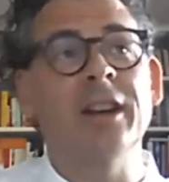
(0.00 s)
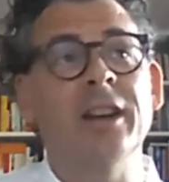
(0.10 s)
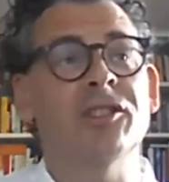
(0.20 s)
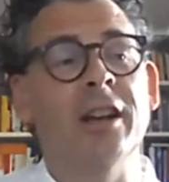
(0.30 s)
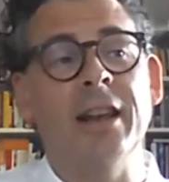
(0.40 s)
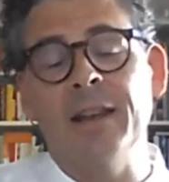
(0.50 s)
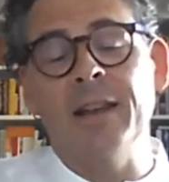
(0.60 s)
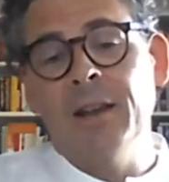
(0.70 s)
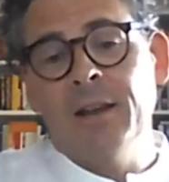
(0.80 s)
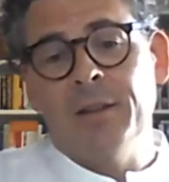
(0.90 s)

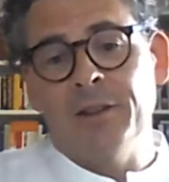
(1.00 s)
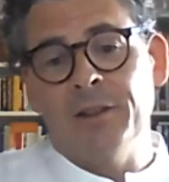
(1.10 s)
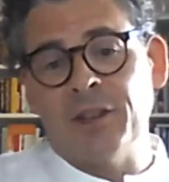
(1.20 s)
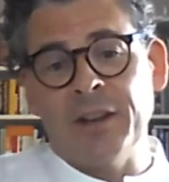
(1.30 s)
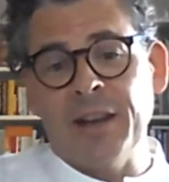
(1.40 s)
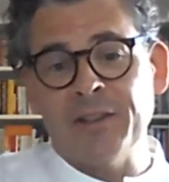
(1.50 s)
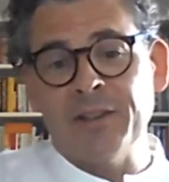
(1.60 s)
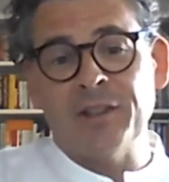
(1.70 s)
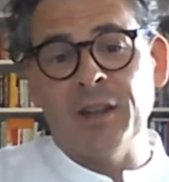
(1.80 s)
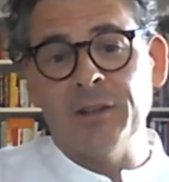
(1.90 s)
Traditionally, the
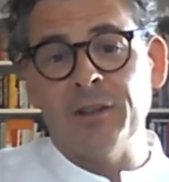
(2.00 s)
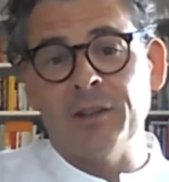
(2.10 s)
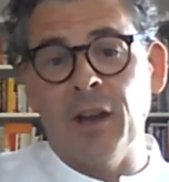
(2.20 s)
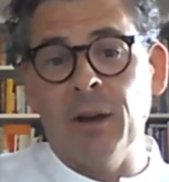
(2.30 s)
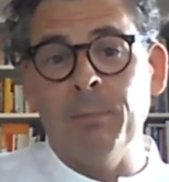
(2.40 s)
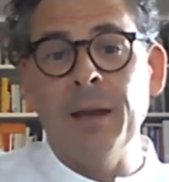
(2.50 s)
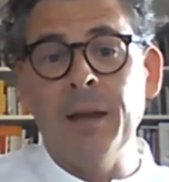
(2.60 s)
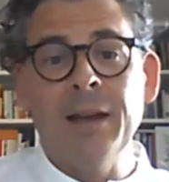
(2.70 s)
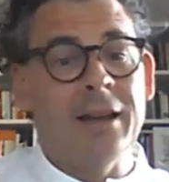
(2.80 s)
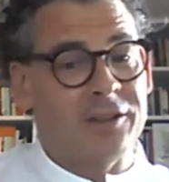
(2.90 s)
sunniest
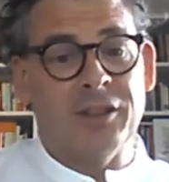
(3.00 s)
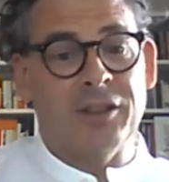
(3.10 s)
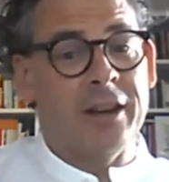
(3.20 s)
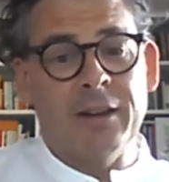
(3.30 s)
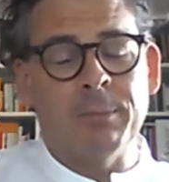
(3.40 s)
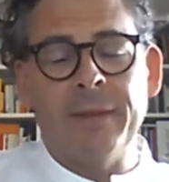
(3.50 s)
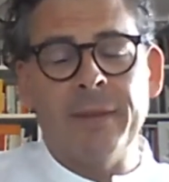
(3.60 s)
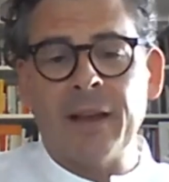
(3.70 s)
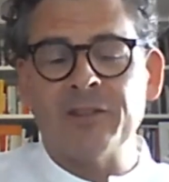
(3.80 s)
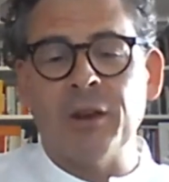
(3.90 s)
term certainly has
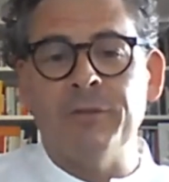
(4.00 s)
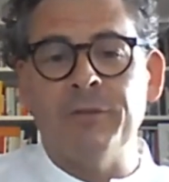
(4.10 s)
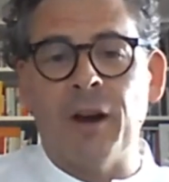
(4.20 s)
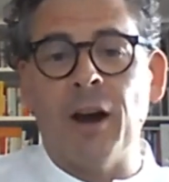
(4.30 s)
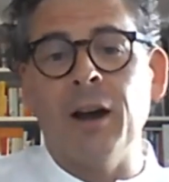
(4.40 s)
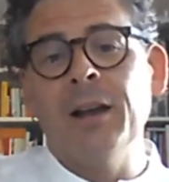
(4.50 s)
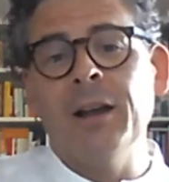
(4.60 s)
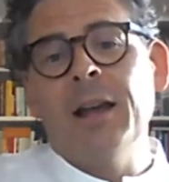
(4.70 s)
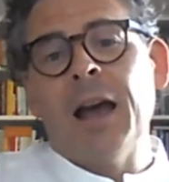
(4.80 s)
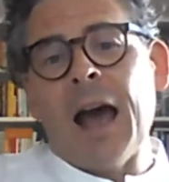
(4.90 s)
been that so far.